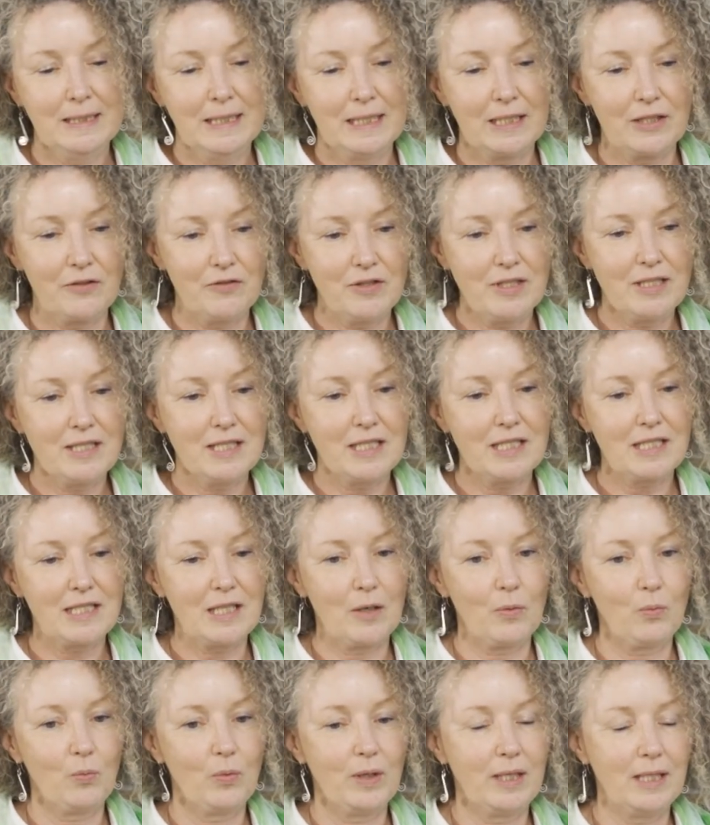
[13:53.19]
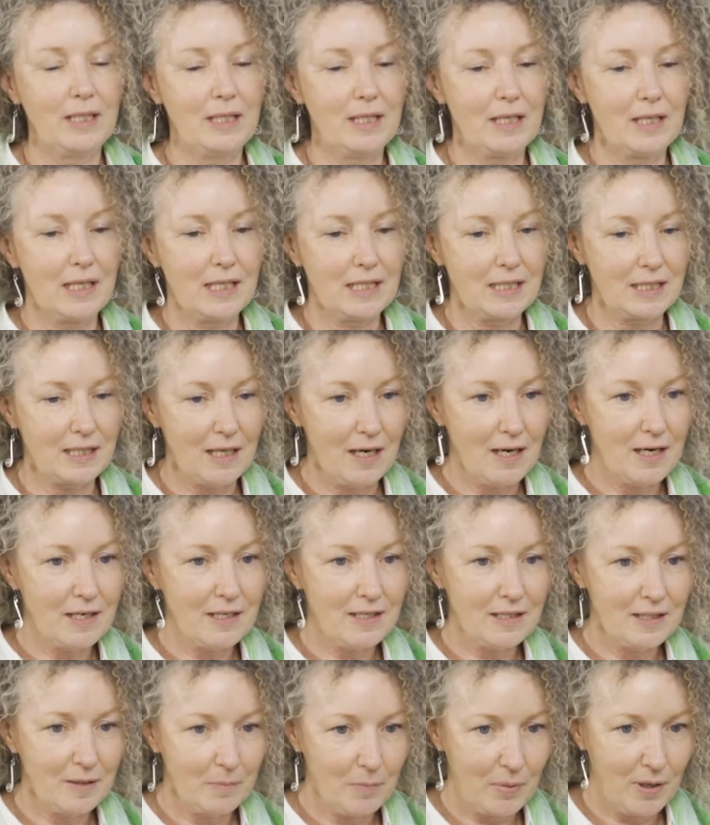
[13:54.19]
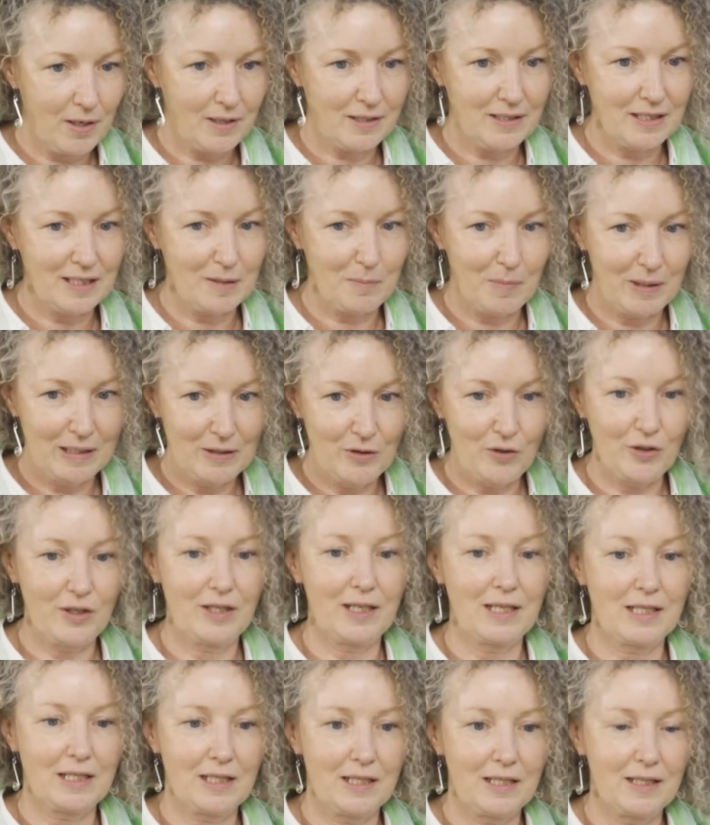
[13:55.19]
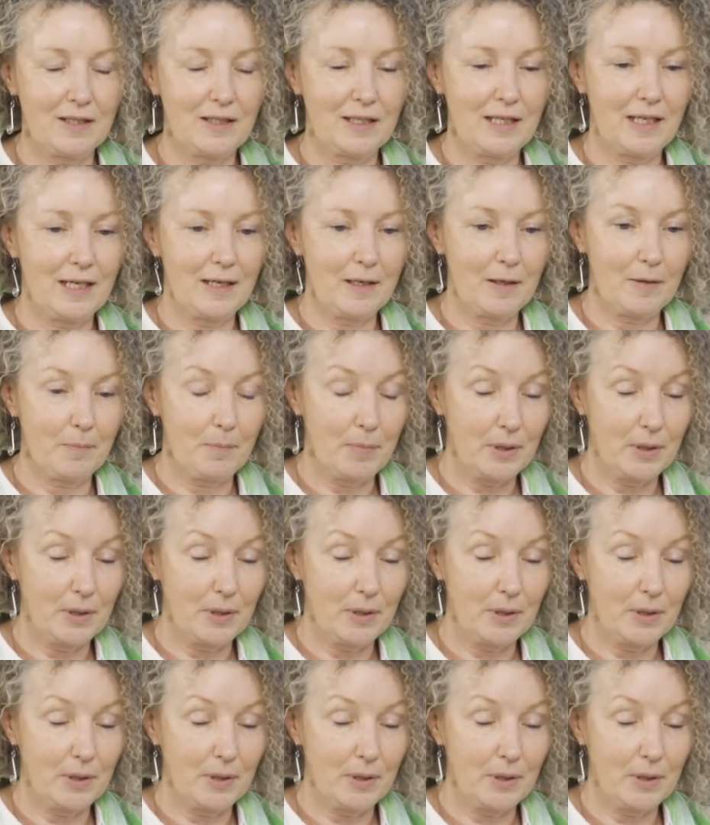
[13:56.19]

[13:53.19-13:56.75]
And the reason is that we started the process by looking at a